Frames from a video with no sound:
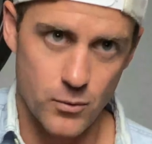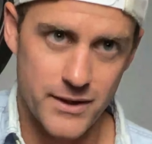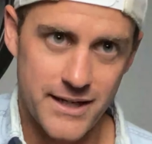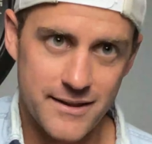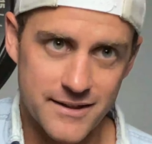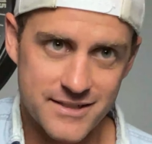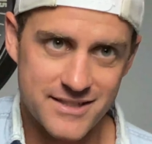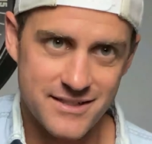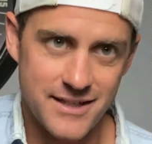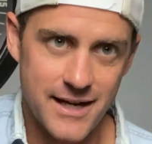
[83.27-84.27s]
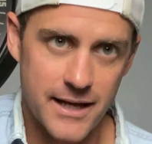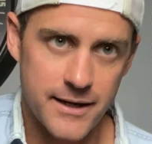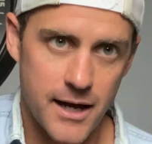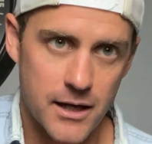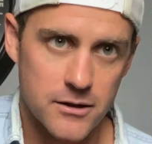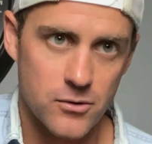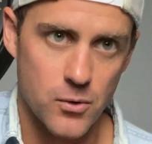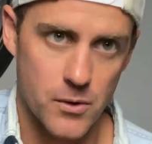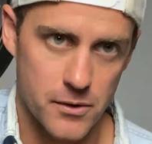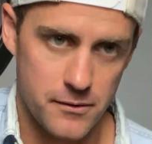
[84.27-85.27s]
we need the C at nine
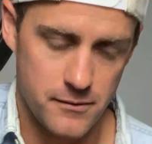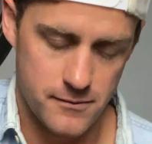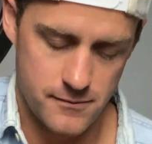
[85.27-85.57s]
chord,